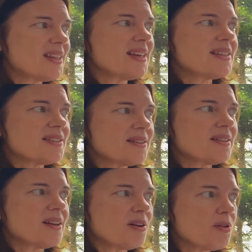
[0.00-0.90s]
these are,
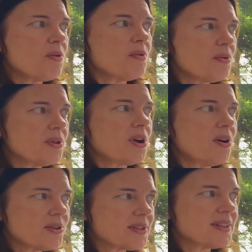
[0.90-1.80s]
are, all
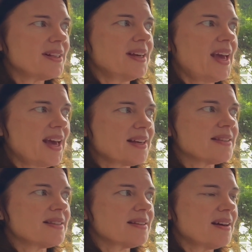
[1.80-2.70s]
costly
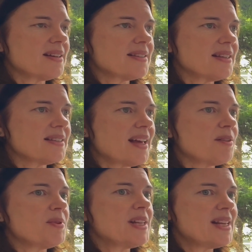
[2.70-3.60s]
exercises,
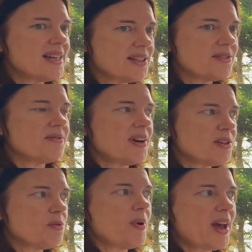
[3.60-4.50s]
and we need to
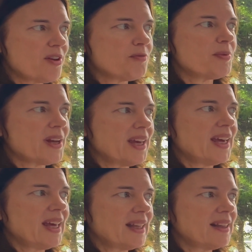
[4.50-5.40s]
find a way of
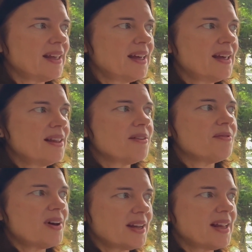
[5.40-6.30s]
bringing in the
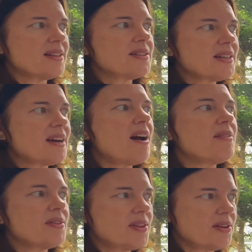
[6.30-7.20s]
finance to
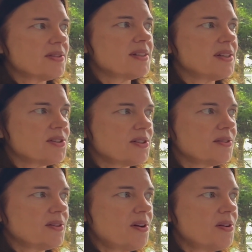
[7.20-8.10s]
cover those
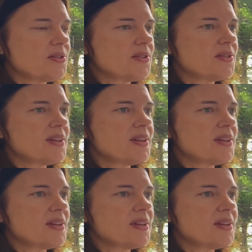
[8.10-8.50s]
additional costs.